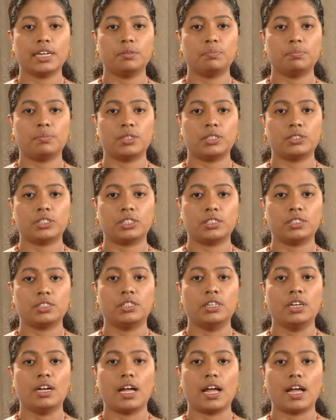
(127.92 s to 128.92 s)
pleasure
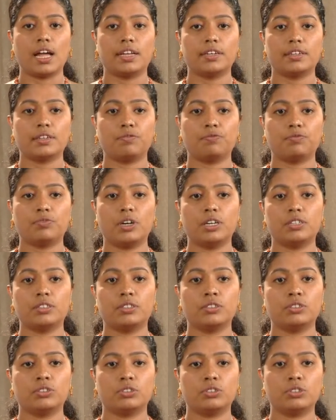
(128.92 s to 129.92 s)
and a fun
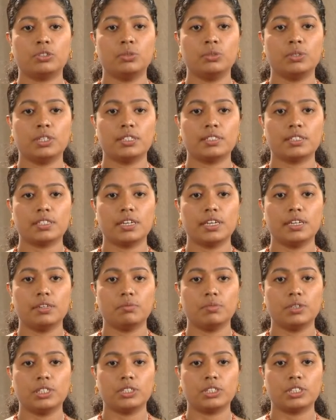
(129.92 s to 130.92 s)
through his
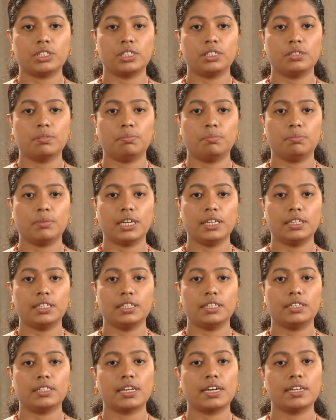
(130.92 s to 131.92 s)
invention made
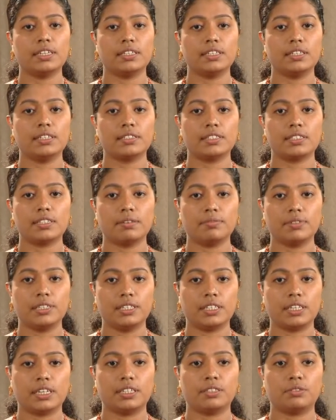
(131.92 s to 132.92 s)
in
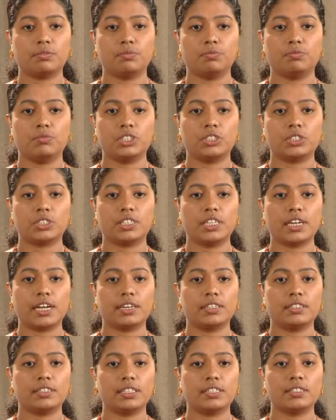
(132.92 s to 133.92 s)
1978, which
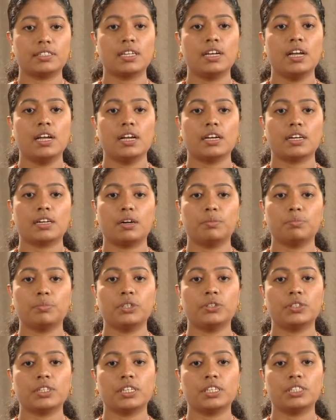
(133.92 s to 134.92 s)
guarantees
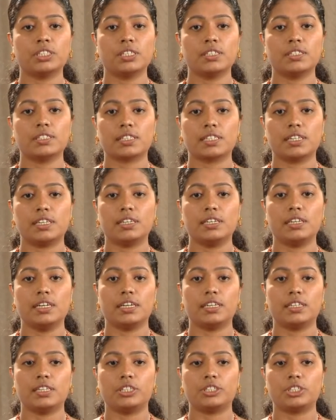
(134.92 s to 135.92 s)
communication skill
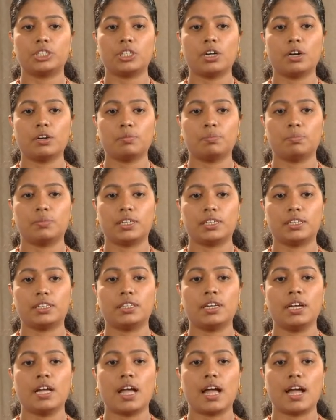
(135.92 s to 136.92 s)
in a short period
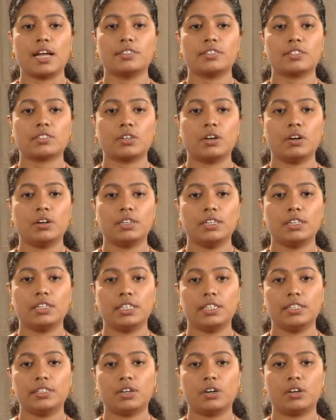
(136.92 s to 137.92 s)
and scholarly
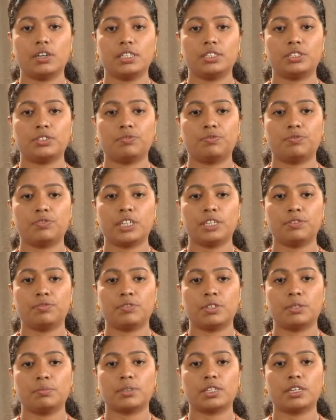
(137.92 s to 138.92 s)
knowledge free
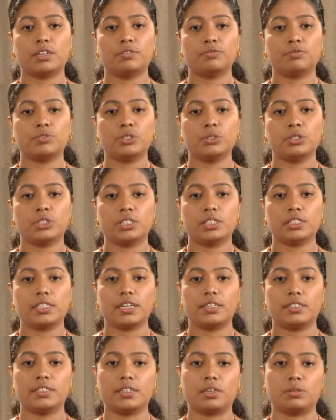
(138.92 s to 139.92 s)
from confusion and
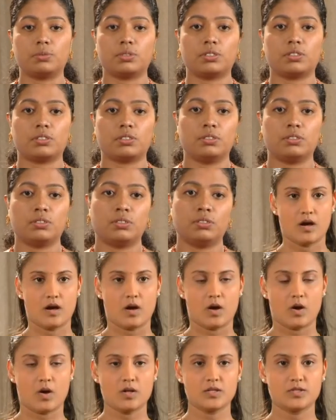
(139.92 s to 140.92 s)
doubts.
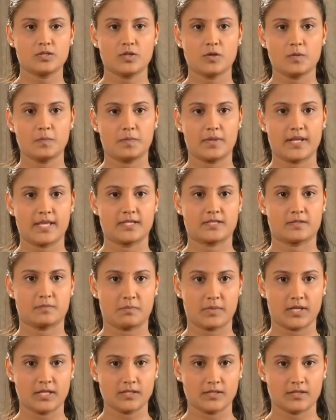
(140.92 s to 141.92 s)
Also, please
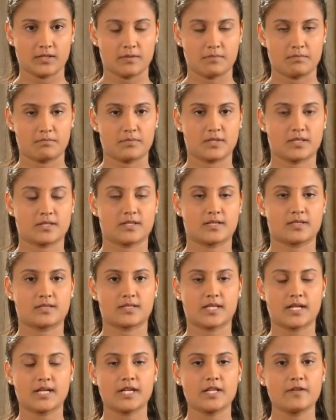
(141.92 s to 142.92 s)
meet Mr.
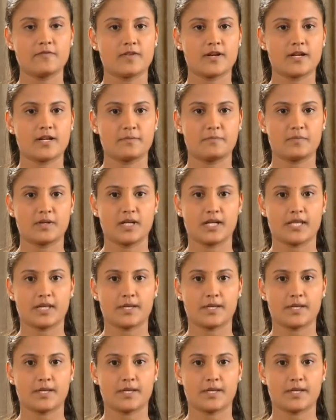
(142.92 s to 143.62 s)
Sunny Varapalli,